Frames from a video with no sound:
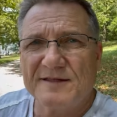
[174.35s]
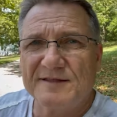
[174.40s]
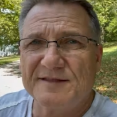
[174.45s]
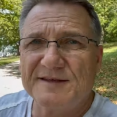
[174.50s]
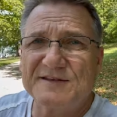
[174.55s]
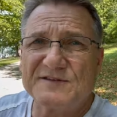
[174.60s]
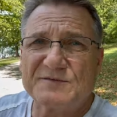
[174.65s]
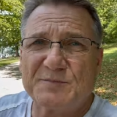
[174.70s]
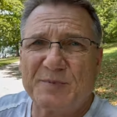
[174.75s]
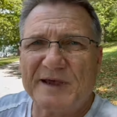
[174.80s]

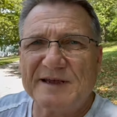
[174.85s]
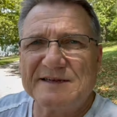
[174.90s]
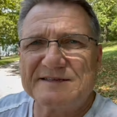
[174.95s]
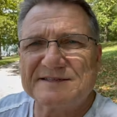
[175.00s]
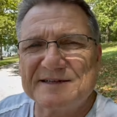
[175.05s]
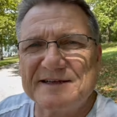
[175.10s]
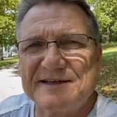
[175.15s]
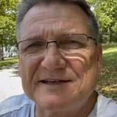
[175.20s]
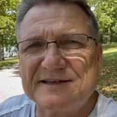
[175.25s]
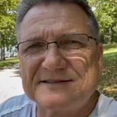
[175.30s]
These
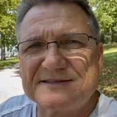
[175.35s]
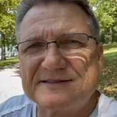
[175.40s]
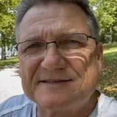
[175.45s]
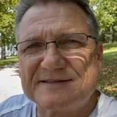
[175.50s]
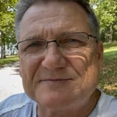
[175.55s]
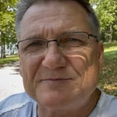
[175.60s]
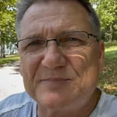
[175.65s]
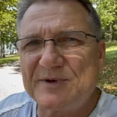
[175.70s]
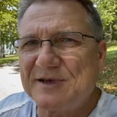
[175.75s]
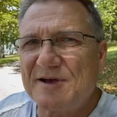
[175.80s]

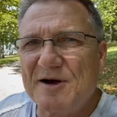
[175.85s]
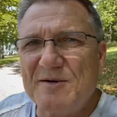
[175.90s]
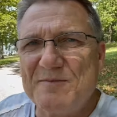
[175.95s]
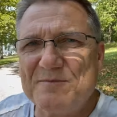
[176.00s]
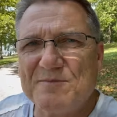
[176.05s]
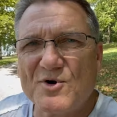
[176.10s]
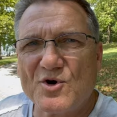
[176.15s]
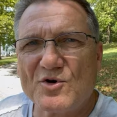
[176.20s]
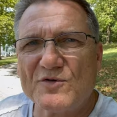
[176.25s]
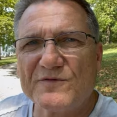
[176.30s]
paintings
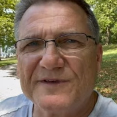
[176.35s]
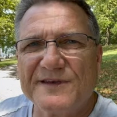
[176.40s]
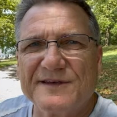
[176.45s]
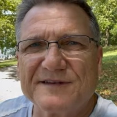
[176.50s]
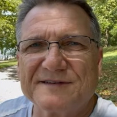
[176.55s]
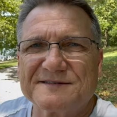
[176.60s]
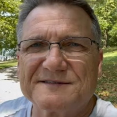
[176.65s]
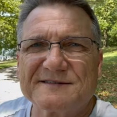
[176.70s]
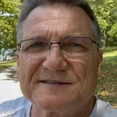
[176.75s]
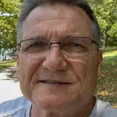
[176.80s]
become
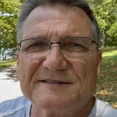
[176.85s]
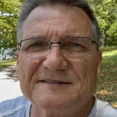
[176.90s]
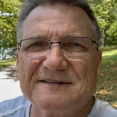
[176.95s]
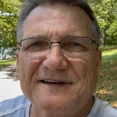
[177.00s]
movies,